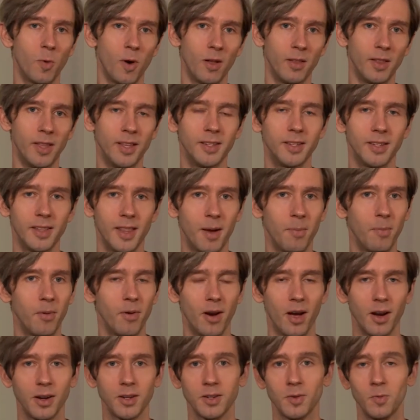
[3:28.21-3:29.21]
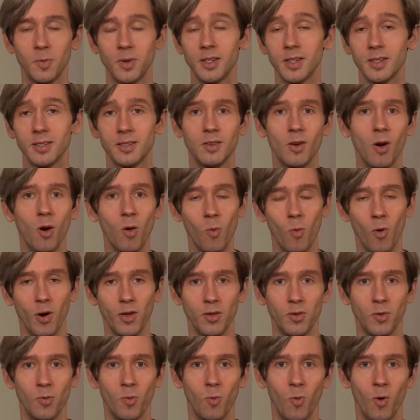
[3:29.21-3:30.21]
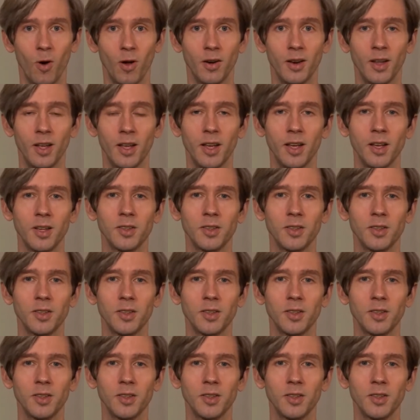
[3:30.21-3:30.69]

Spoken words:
well into their production, which is not what you want.